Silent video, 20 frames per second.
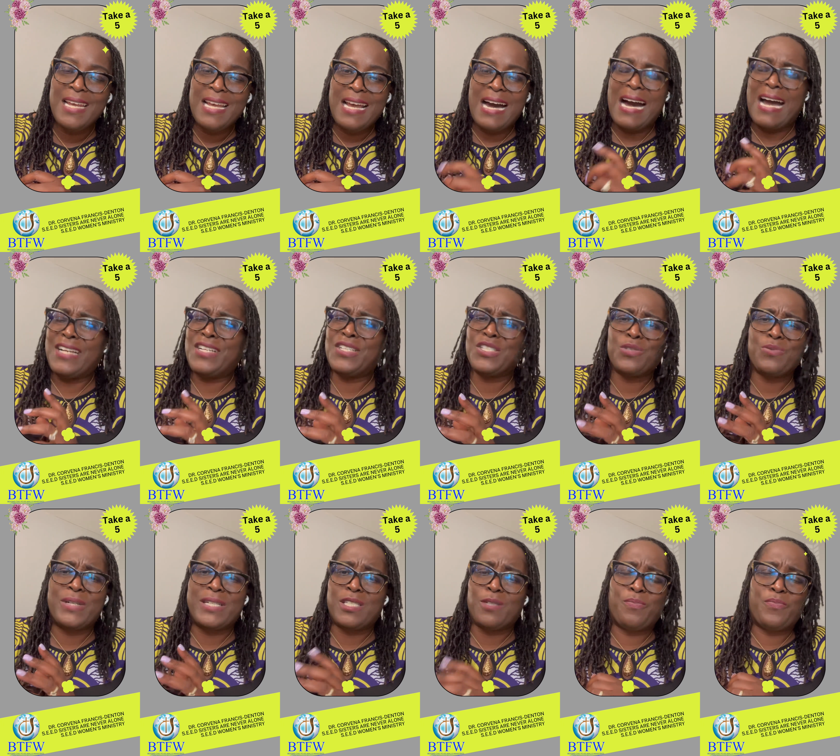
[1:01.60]
I just
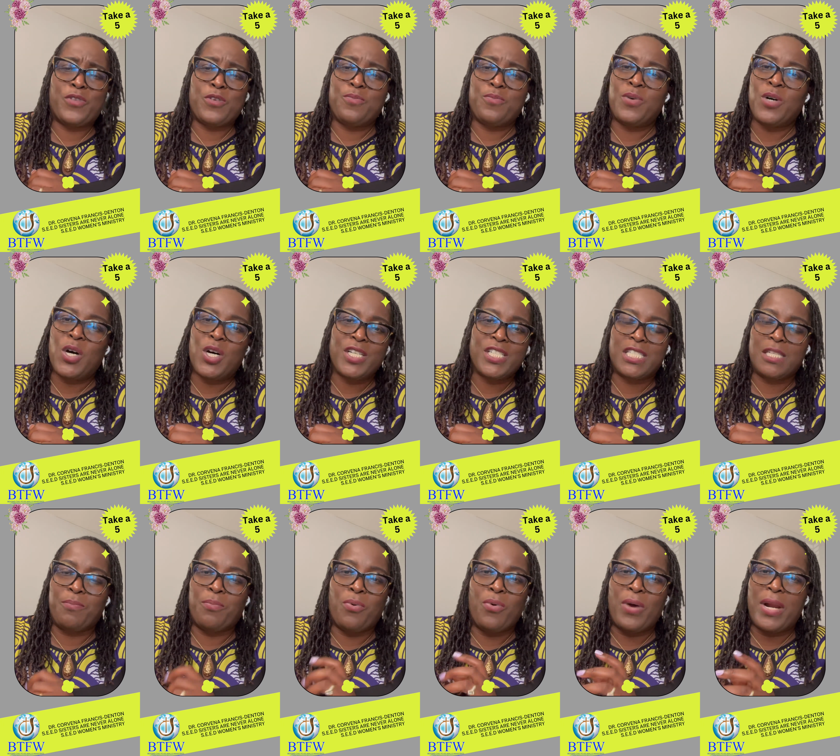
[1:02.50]
want to pause
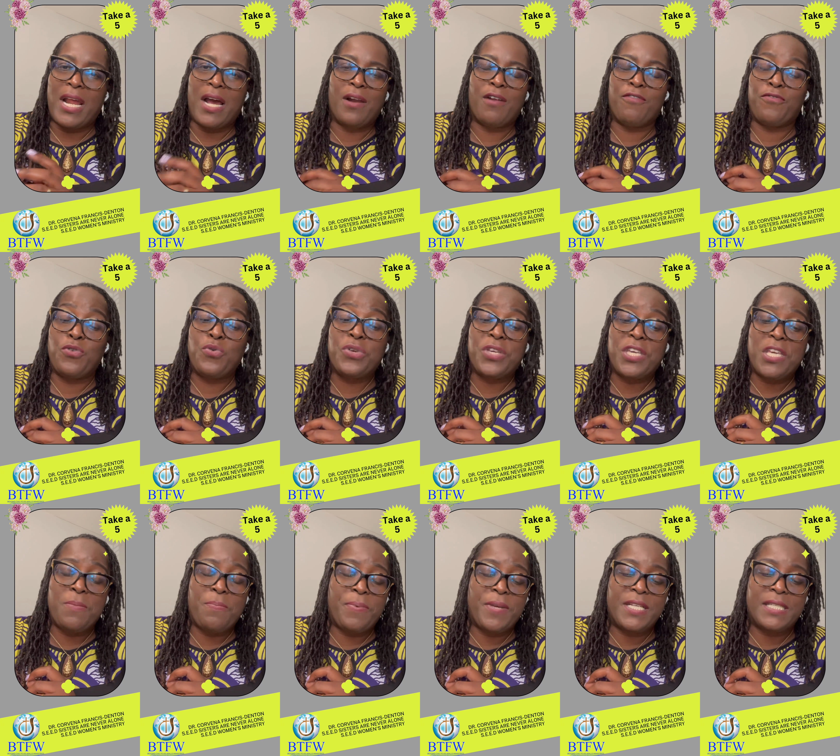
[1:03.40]
to point out a few
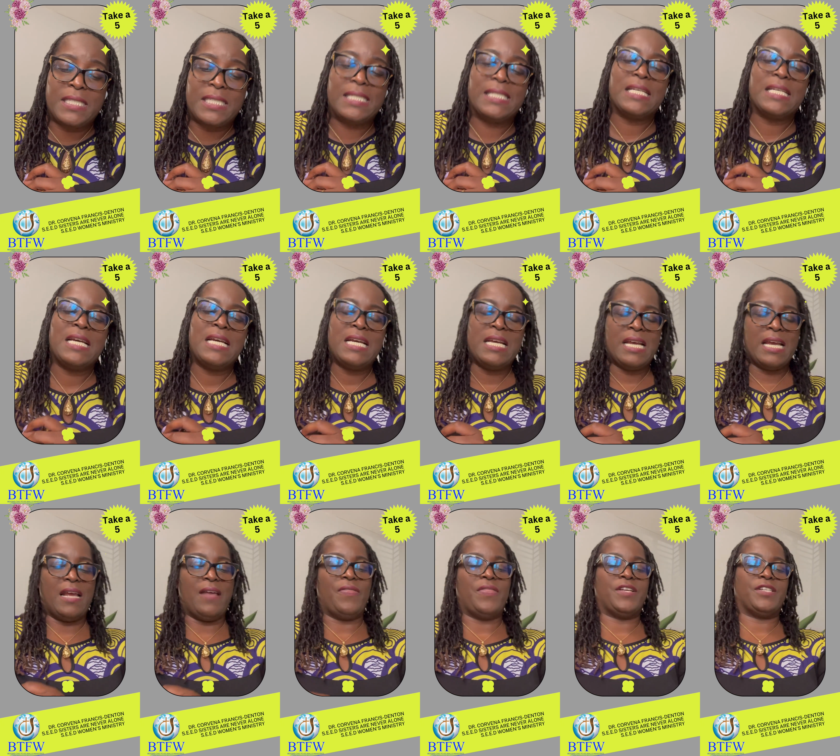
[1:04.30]
key pieces
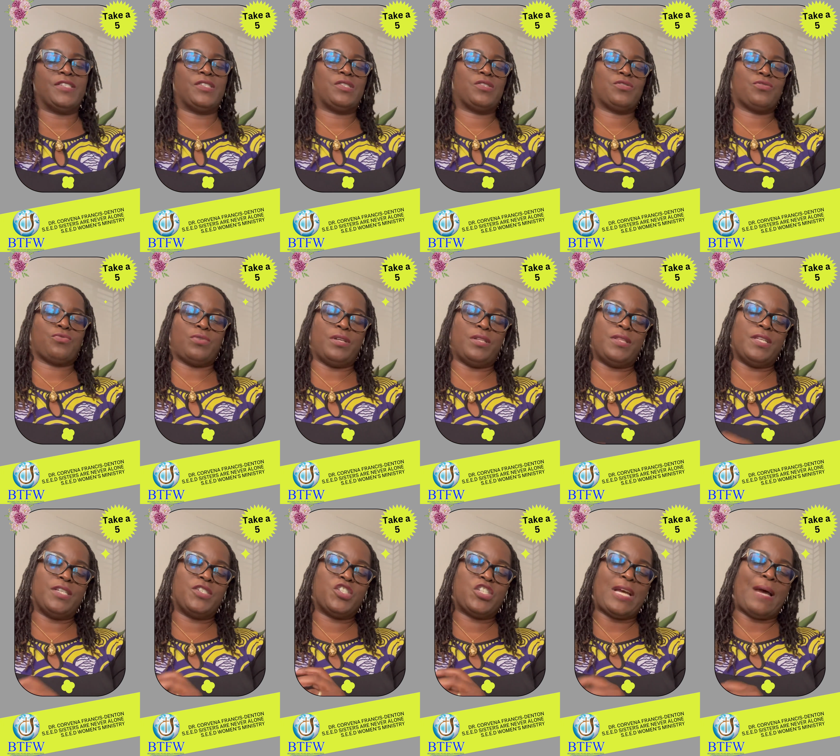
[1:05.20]
in this
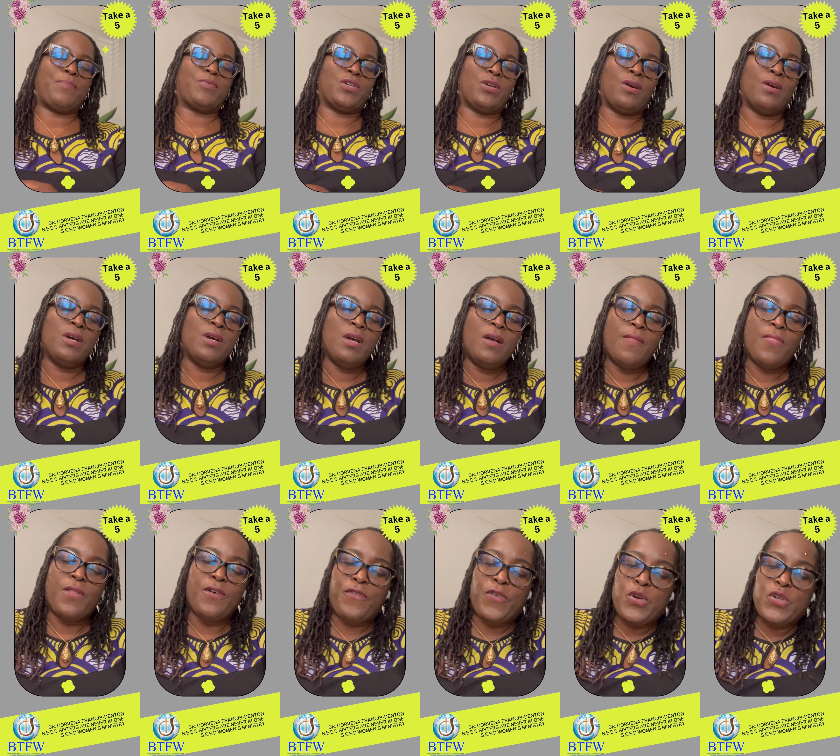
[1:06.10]
chapter.
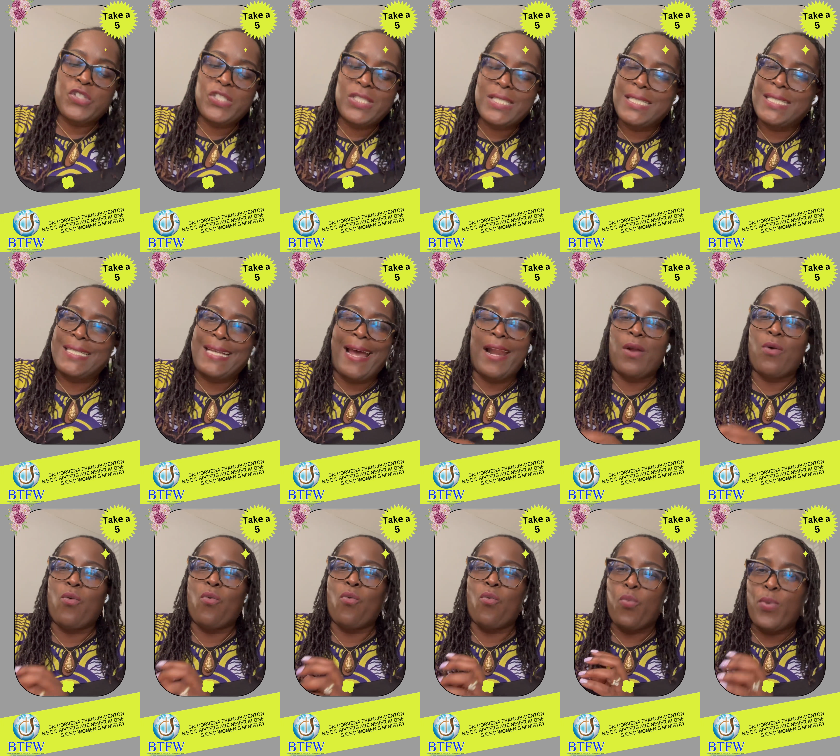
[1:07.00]
The first is
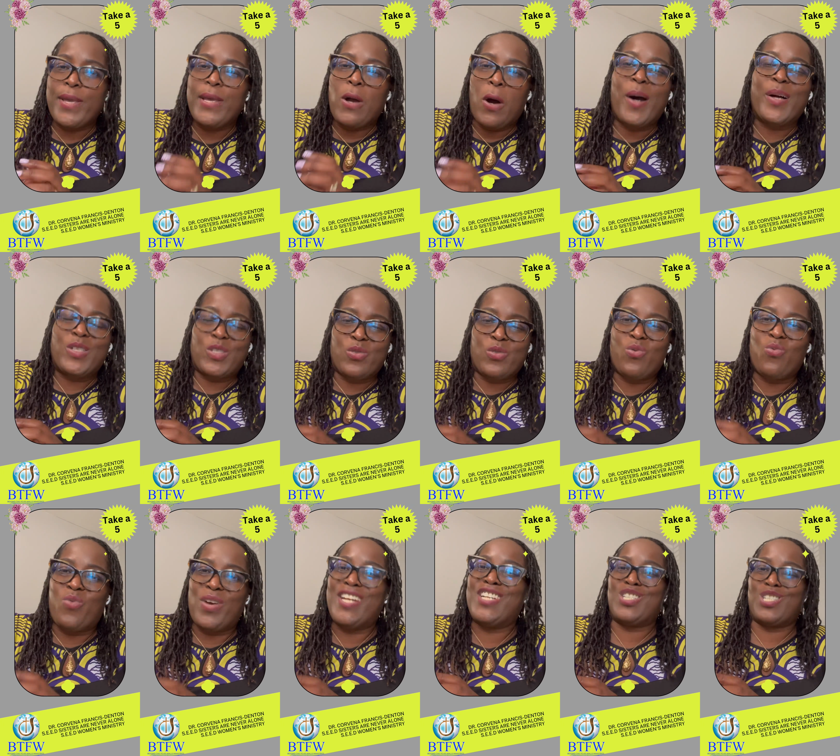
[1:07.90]
that we ought to
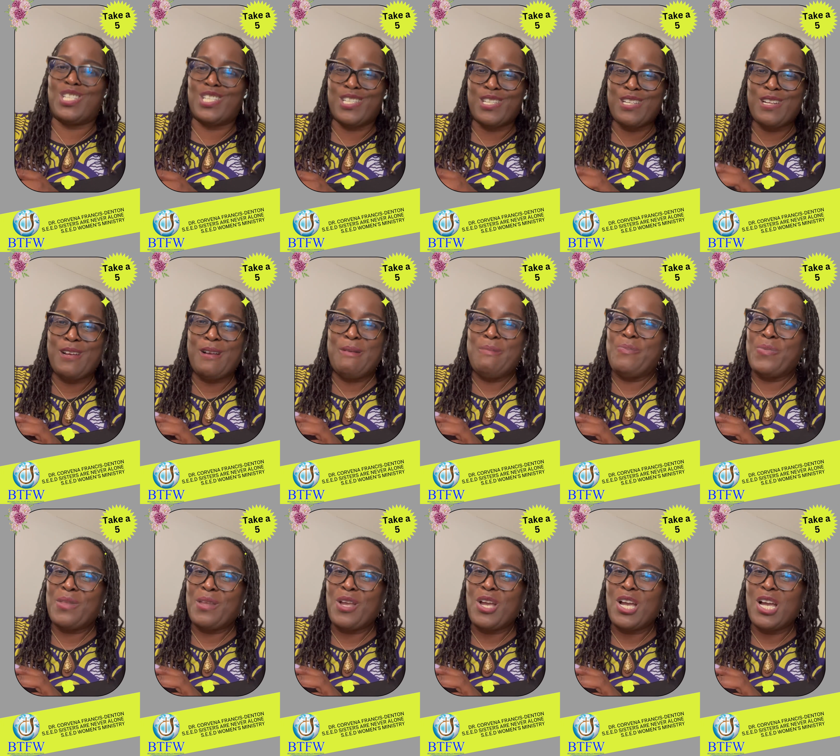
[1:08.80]
wish
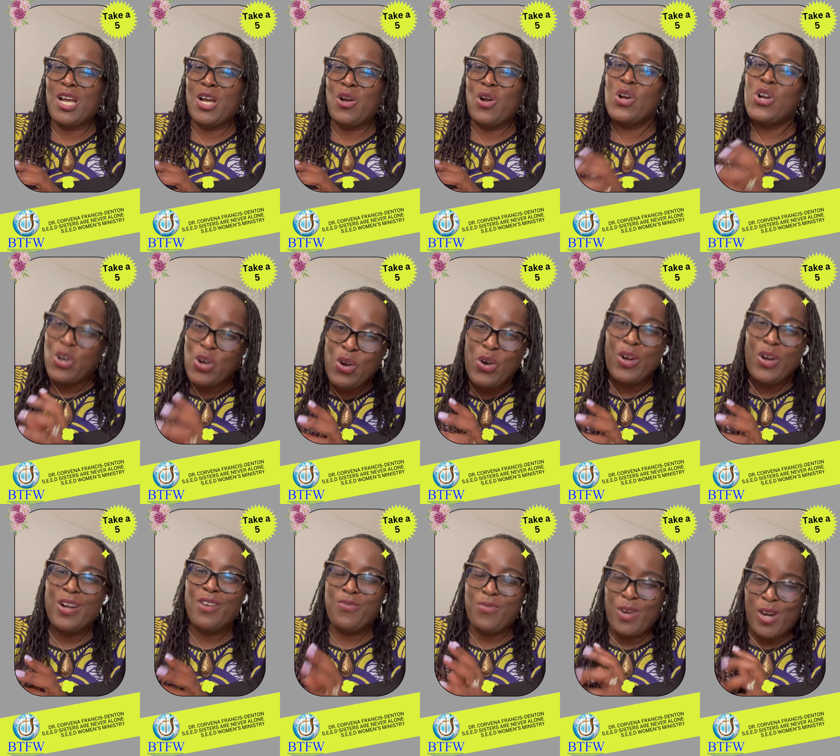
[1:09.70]

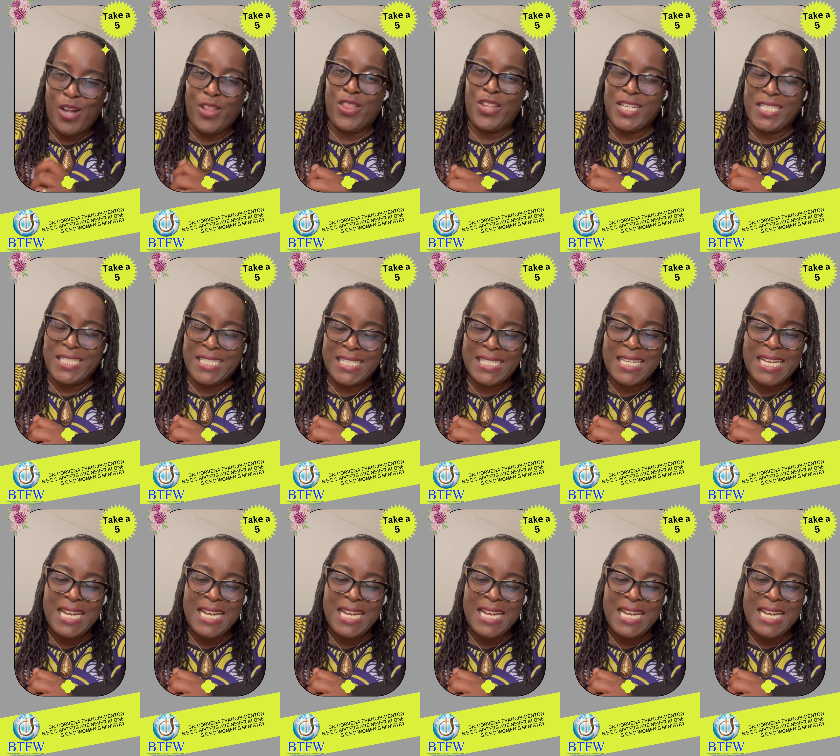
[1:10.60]
good for others.